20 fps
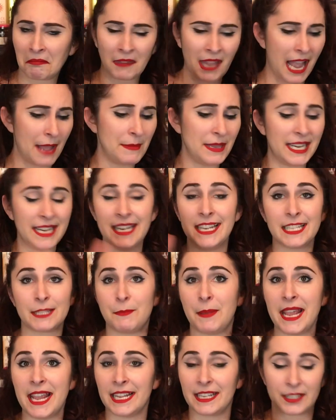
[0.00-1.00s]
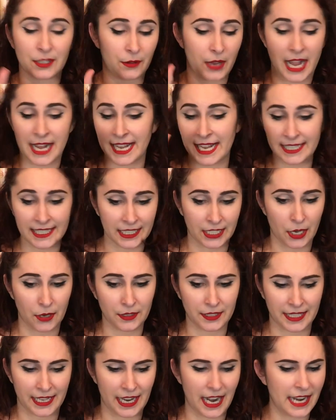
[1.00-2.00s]
I mean, it is pink, so I guess it
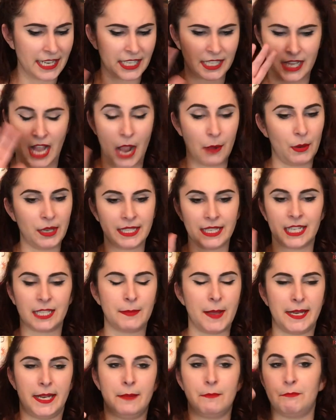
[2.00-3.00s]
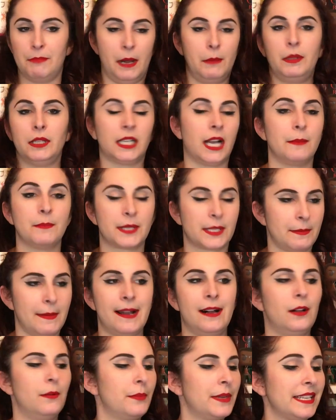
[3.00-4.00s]
goes there. I just, I wasn't expecting bubble gum
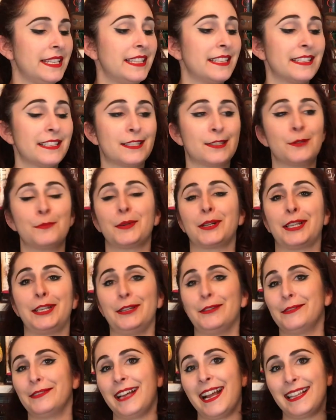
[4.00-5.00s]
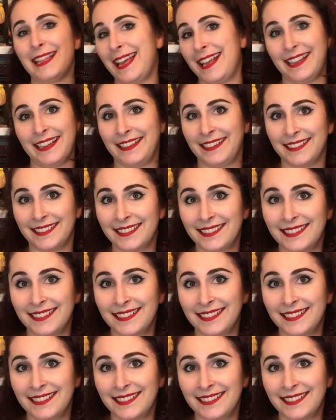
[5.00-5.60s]
smell, but this is super cute. I like it.